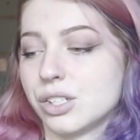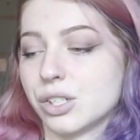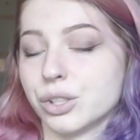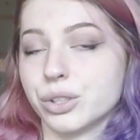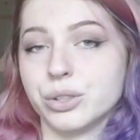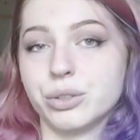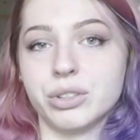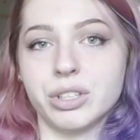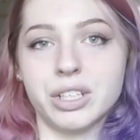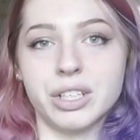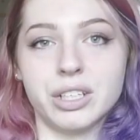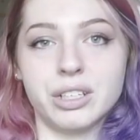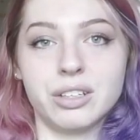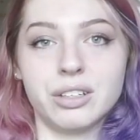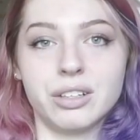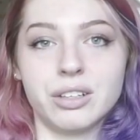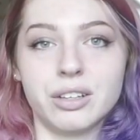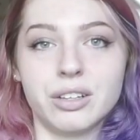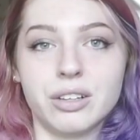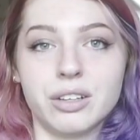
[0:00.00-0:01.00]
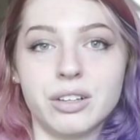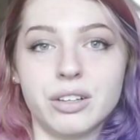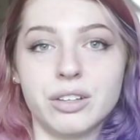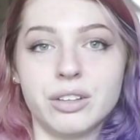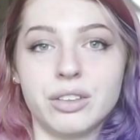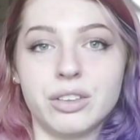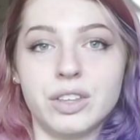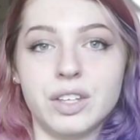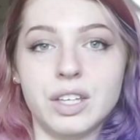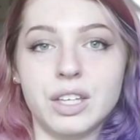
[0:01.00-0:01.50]
diluted
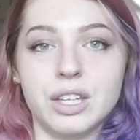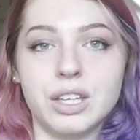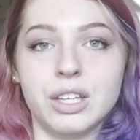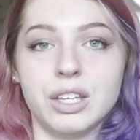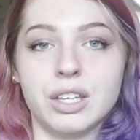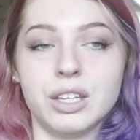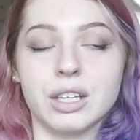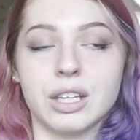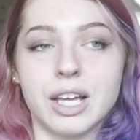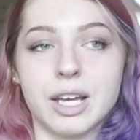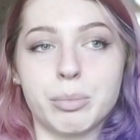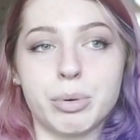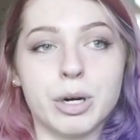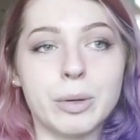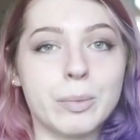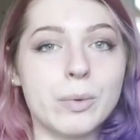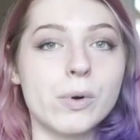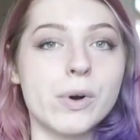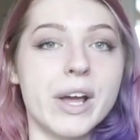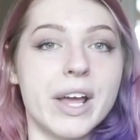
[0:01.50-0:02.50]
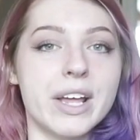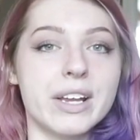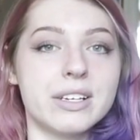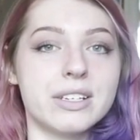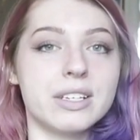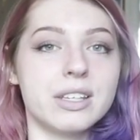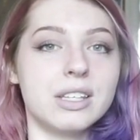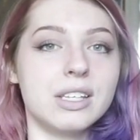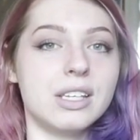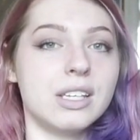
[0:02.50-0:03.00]
the light purple
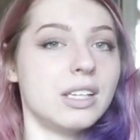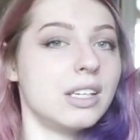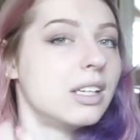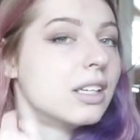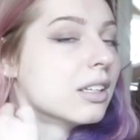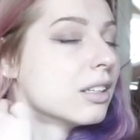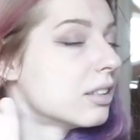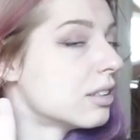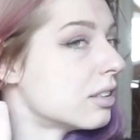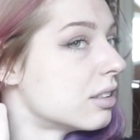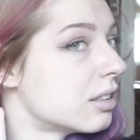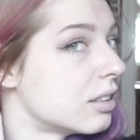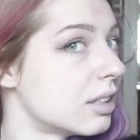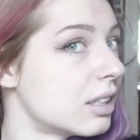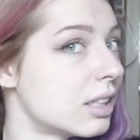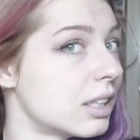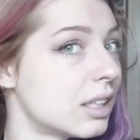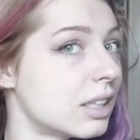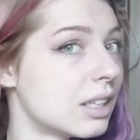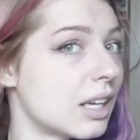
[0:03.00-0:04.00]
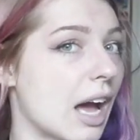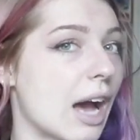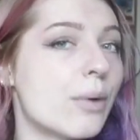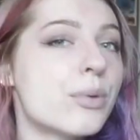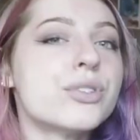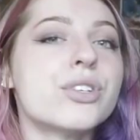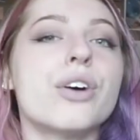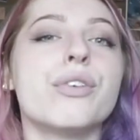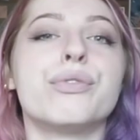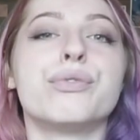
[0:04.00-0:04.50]
and the I
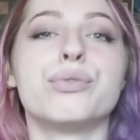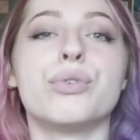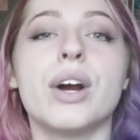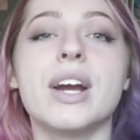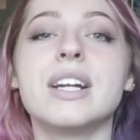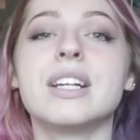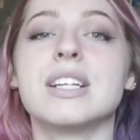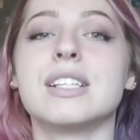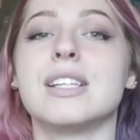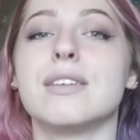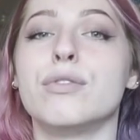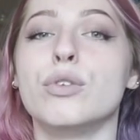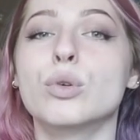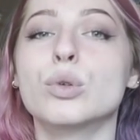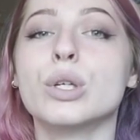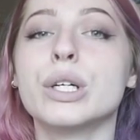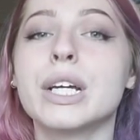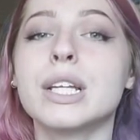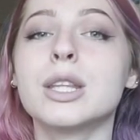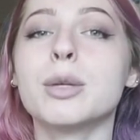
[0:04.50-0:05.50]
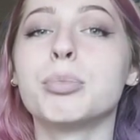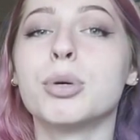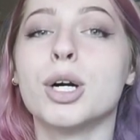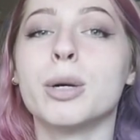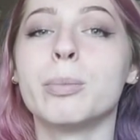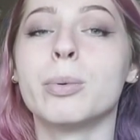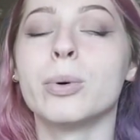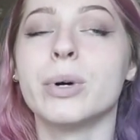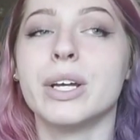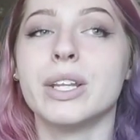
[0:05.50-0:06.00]
was afraid because if you look at the
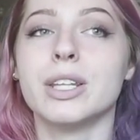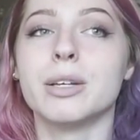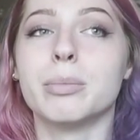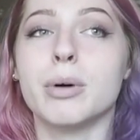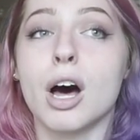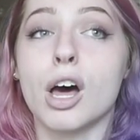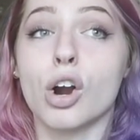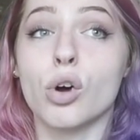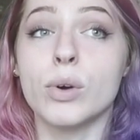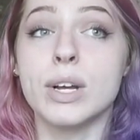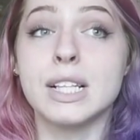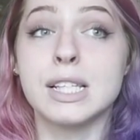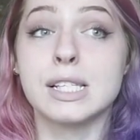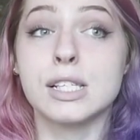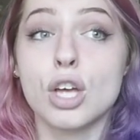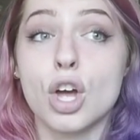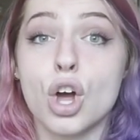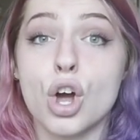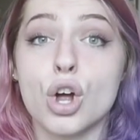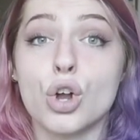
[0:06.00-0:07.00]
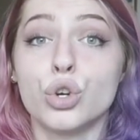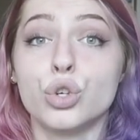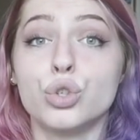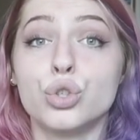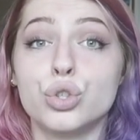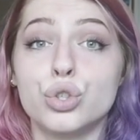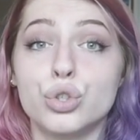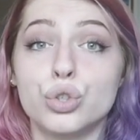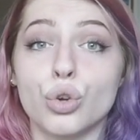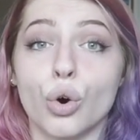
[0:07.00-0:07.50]
purple in the bottle, it's
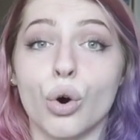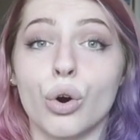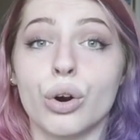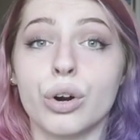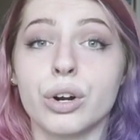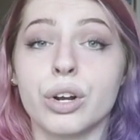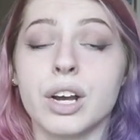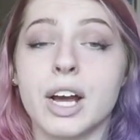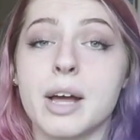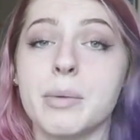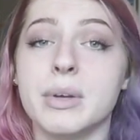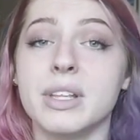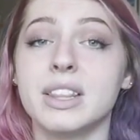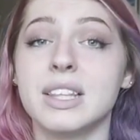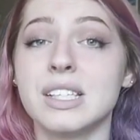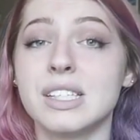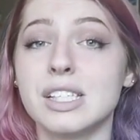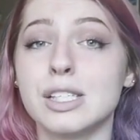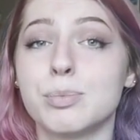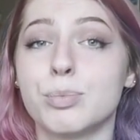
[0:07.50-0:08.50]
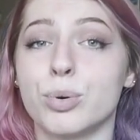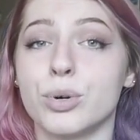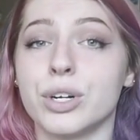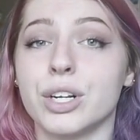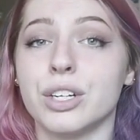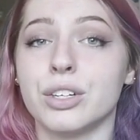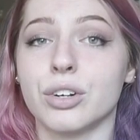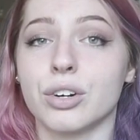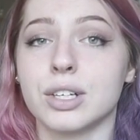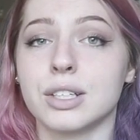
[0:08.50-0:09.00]
dark. I mean, this is
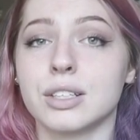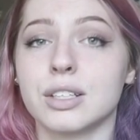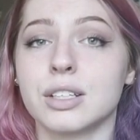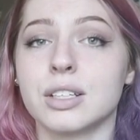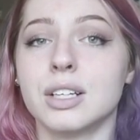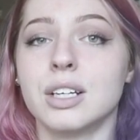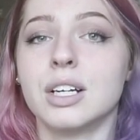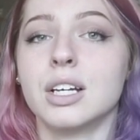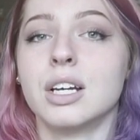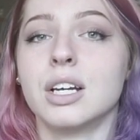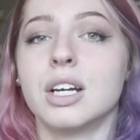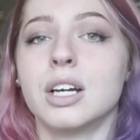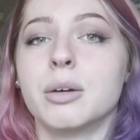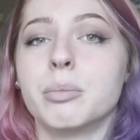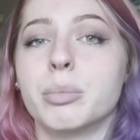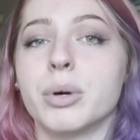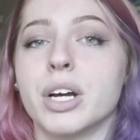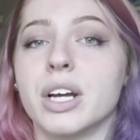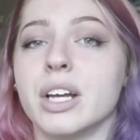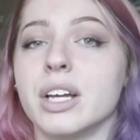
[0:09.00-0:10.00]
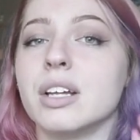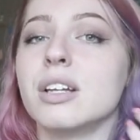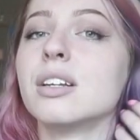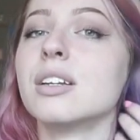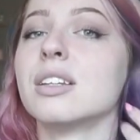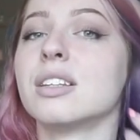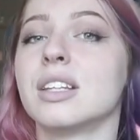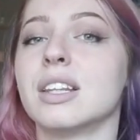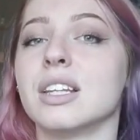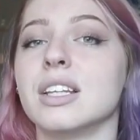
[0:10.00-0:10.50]
pretty dark, but
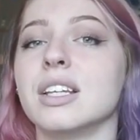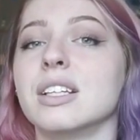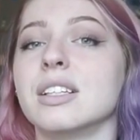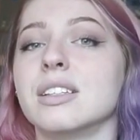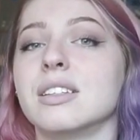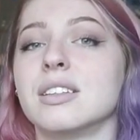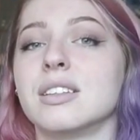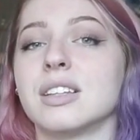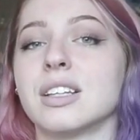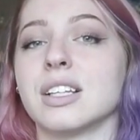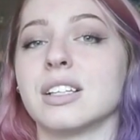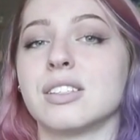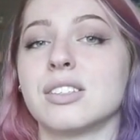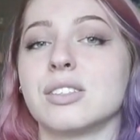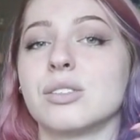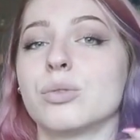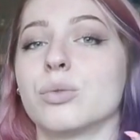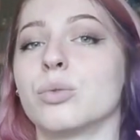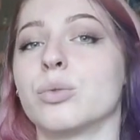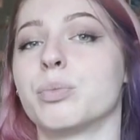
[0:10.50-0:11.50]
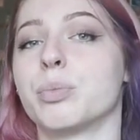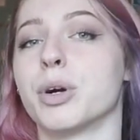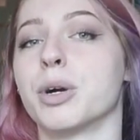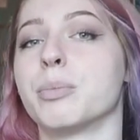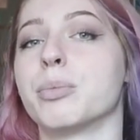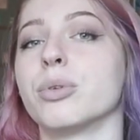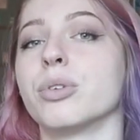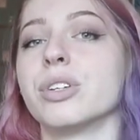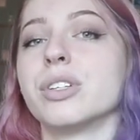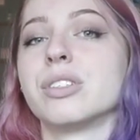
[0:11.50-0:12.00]
it that's
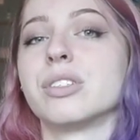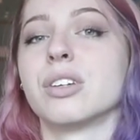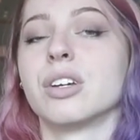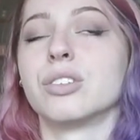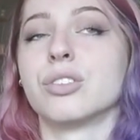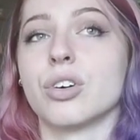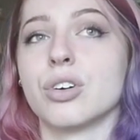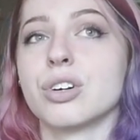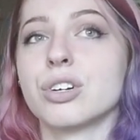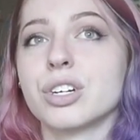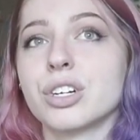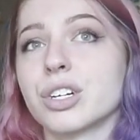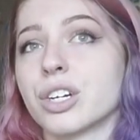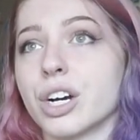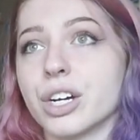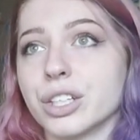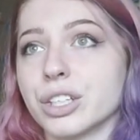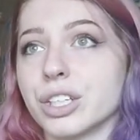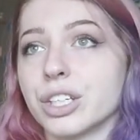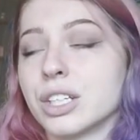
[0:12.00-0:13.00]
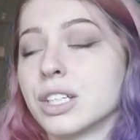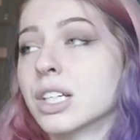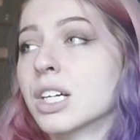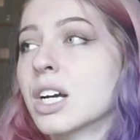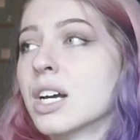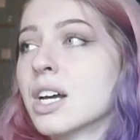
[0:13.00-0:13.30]
purple is a dark color.